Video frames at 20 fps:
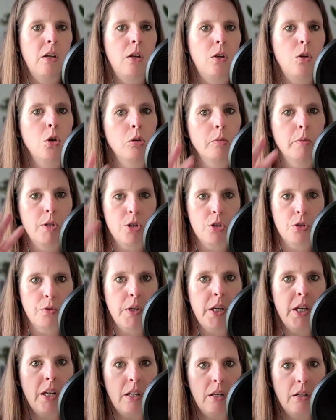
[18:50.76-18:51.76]
your
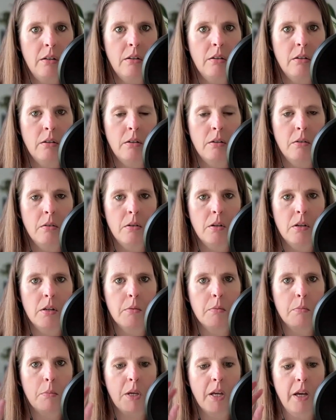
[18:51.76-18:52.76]
retreat
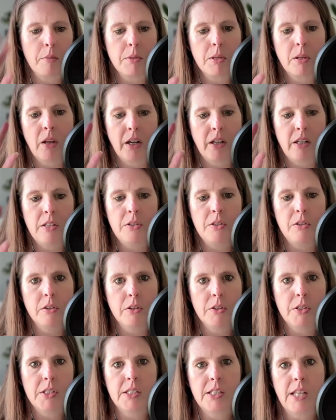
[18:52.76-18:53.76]
becomes a lot easier
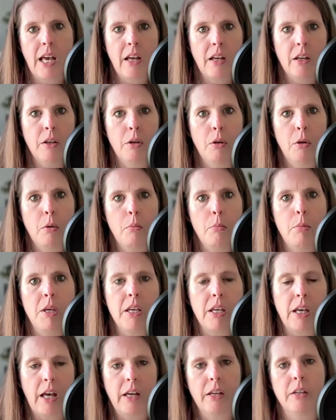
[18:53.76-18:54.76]
to sell
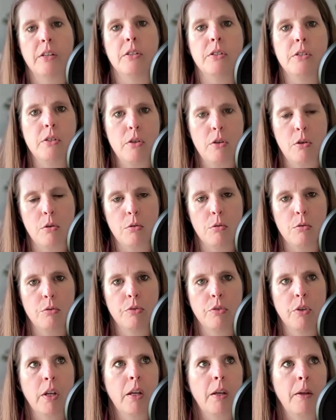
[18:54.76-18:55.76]
because
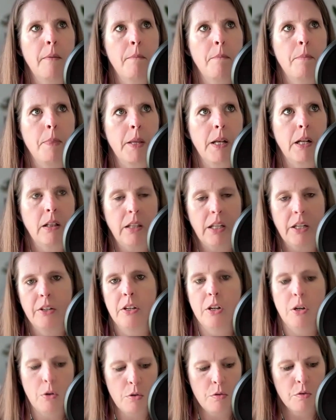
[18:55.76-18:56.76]
you've
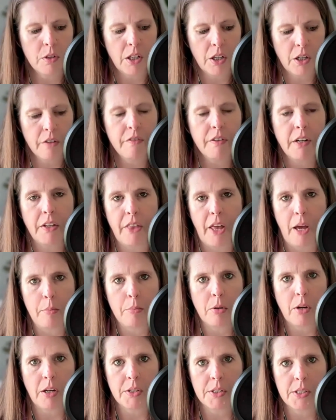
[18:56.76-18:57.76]
clarified that
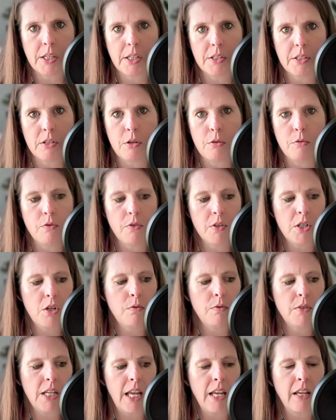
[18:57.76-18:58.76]
process, and
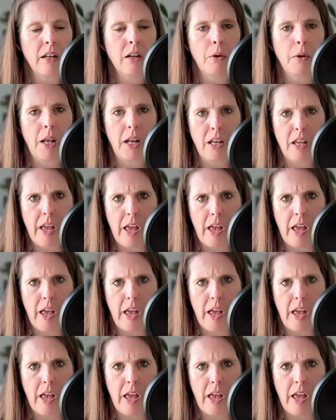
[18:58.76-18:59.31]
you've taken out any